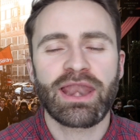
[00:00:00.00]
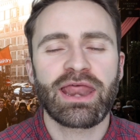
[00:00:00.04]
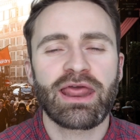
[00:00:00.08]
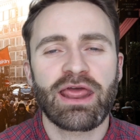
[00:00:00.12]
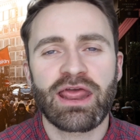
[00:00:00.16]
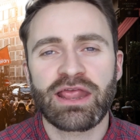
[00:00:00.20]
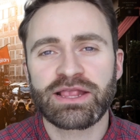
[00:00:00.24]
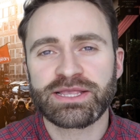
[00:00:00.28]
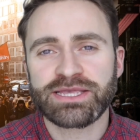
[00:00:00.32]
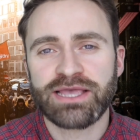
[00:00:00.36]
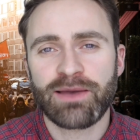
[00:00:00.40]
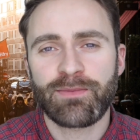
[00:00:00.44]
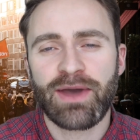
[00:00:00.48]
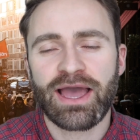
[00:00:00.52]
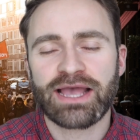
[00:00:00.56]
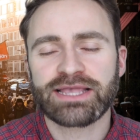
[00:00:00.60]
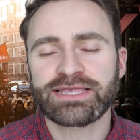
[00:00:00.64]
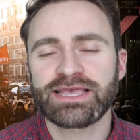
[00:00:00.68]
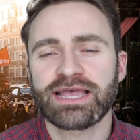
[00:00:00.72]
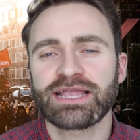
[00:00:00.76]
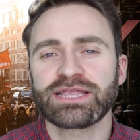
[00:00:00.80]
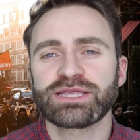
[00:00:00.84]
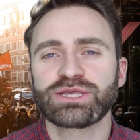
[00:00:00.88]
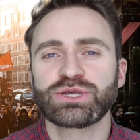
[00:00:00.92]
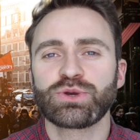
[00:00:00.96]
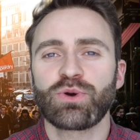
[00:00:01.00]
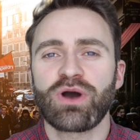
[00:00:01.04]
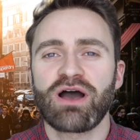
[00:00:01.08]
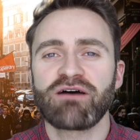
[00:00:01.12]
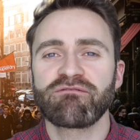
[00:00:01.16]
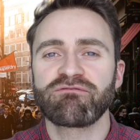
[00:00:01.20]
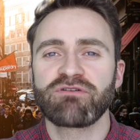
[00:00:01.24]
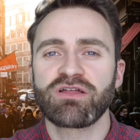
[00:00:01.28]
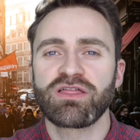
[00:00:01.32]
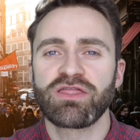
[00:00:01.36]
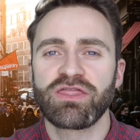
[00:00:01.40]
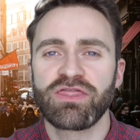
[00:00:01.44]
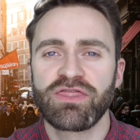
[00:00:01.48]
in some accents, you'll
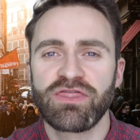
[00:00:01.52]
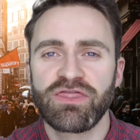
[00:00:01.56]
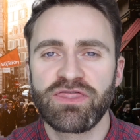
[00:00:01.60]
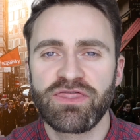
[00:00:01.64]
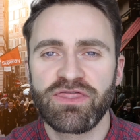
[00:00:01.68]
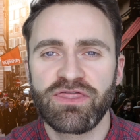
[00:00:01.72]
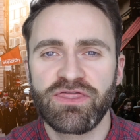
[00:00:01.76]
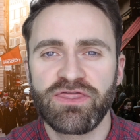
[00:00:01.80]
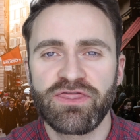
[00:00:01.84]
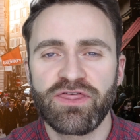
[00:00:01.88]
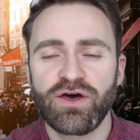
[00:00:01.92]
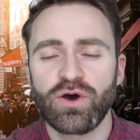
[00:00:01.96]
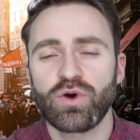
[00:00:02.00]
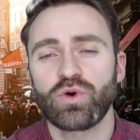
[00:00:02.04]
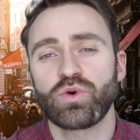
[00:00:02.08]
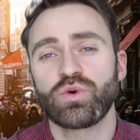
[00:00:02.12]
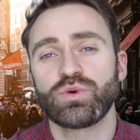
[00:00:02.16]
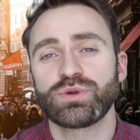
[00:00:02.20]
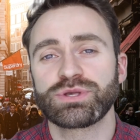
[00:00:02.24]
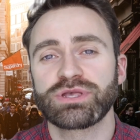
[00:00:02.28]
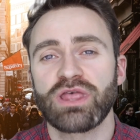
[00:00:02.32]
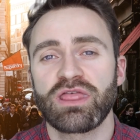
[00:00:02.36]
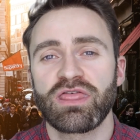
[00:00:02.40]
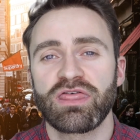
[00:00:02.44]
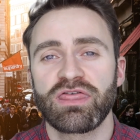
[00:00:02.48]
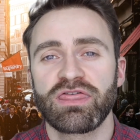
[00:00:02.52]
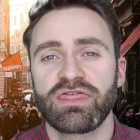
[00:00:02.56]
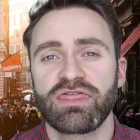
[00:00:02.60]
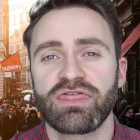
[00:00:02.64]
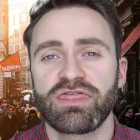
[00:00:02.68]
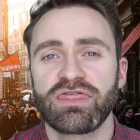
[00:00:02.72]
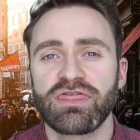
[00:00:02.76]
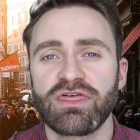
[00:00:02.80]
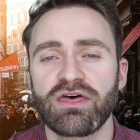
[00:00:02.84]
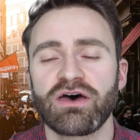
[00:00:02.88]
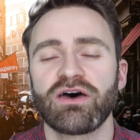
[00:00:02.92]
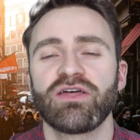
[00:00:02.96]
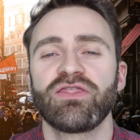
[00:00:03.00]
have those,
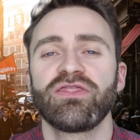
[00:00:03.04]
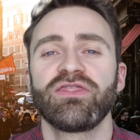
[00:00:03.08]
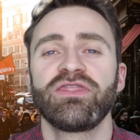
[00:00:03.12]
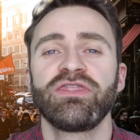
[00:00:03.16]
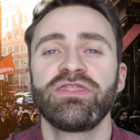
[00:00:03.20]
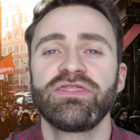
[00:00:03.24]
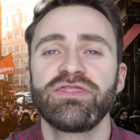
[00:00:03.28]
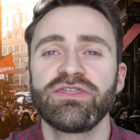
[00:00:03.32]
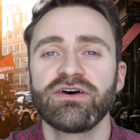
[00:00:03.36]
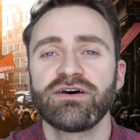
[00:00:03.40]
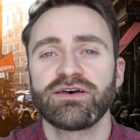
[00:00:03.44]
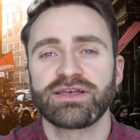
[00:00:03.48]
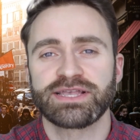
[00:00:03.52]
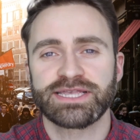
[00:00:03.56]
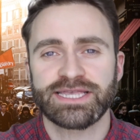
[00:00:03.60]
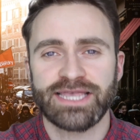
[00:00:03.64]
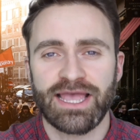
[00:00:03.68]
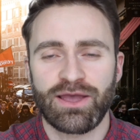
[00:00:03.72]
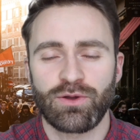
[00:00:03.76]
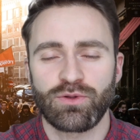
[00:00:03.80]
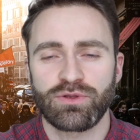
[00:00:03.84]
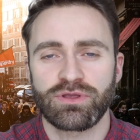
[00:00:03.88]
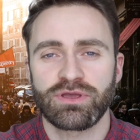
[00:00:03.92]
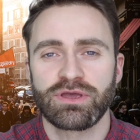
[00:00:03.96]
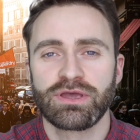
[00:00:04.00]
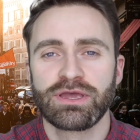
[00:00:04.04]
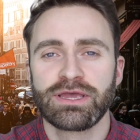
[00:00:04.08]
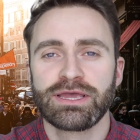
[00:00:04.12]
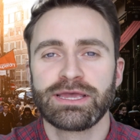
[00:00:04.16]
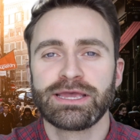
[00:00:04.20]
the, the sound.